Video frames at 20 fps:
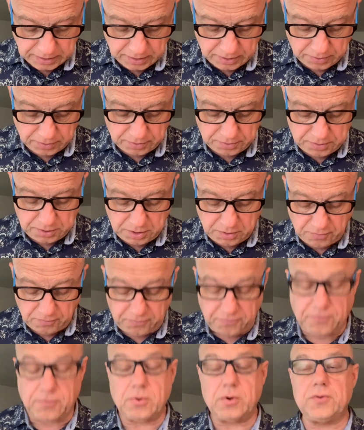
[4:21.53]
The
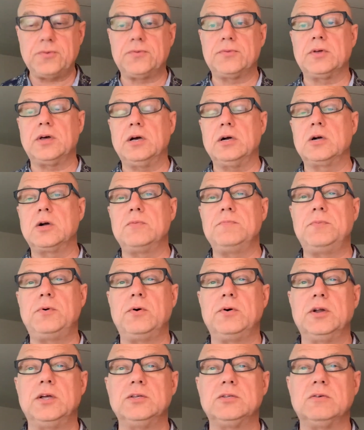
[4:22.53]
fourth
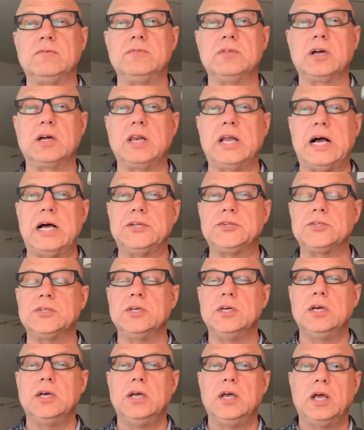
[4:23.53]
component of the class,
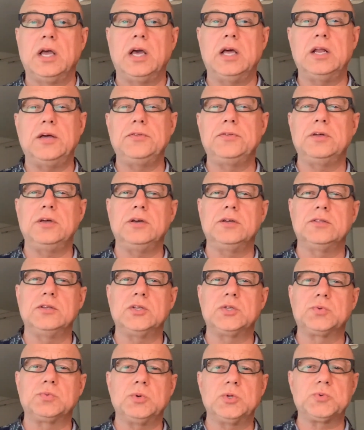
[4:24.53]
and I think
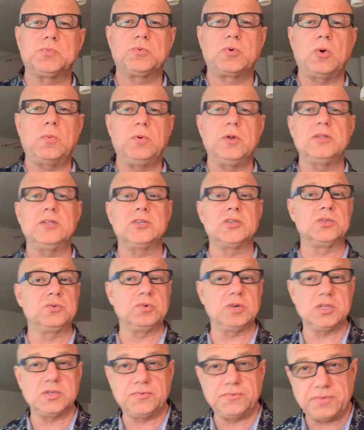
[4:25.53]
this was probably the
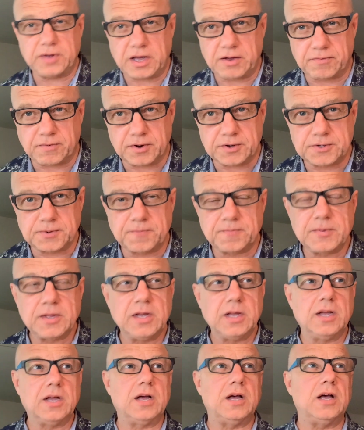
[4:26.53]
students' favorite,
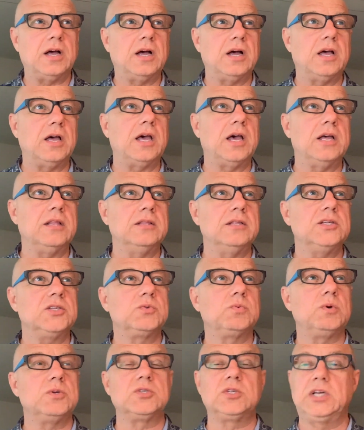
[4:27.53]
and
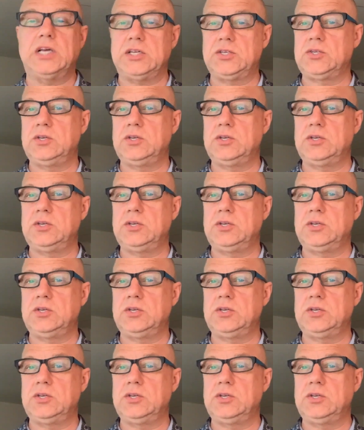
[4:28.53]
this was guest